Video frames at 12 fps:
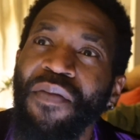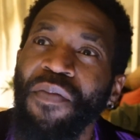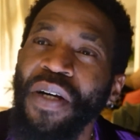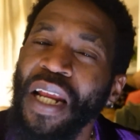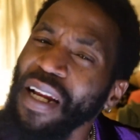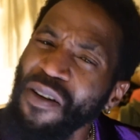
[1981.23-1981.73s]

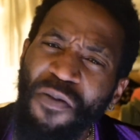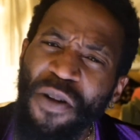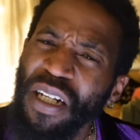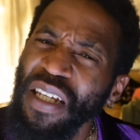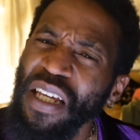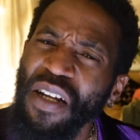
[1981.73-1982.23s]
but I don't
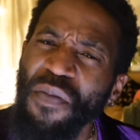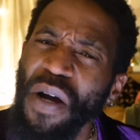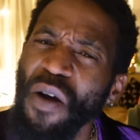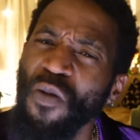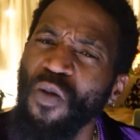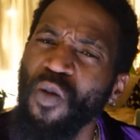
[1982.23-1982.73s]
really hear
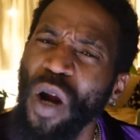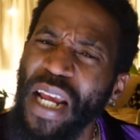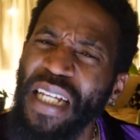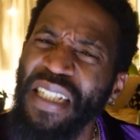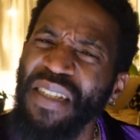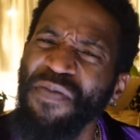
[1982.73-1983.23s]
about
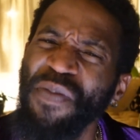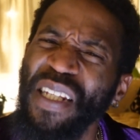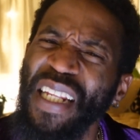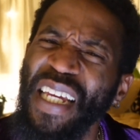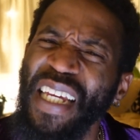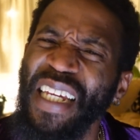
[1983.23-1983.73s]
race
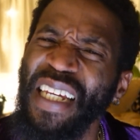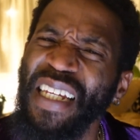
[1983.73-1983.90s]
play